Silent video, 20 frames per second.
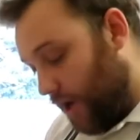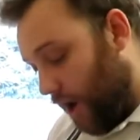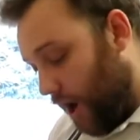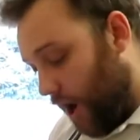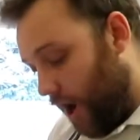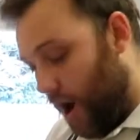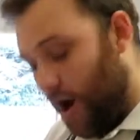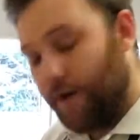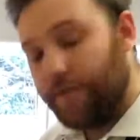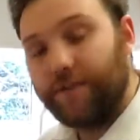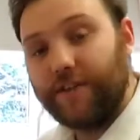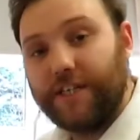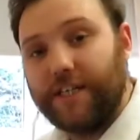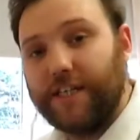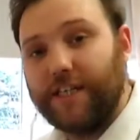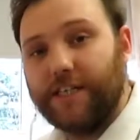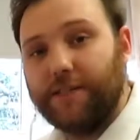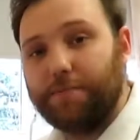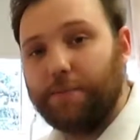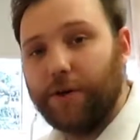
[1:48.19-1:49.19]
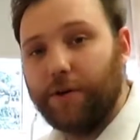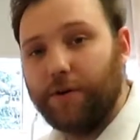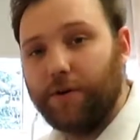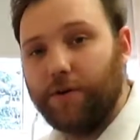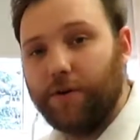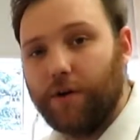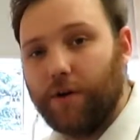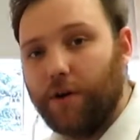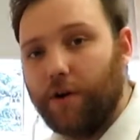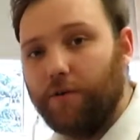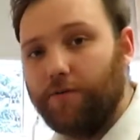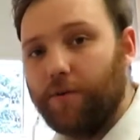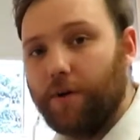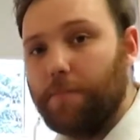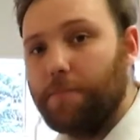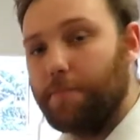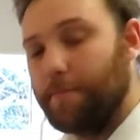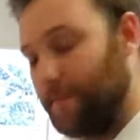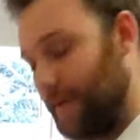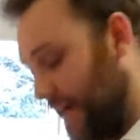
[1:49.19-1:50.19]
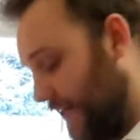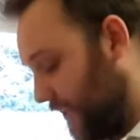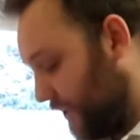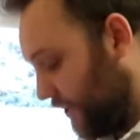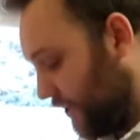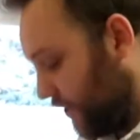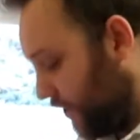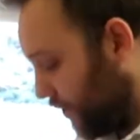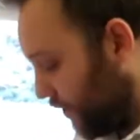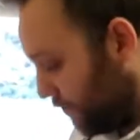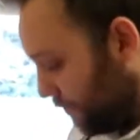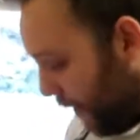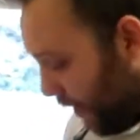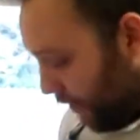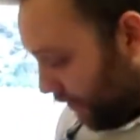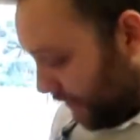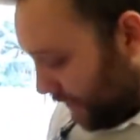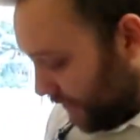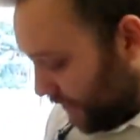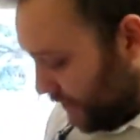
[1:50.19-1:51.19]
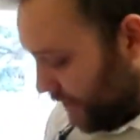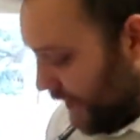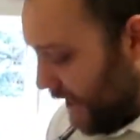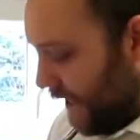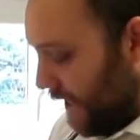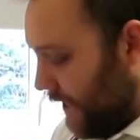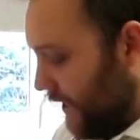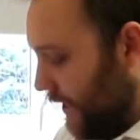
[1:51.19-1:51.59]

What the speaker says: half a teaspoon of mixed spice.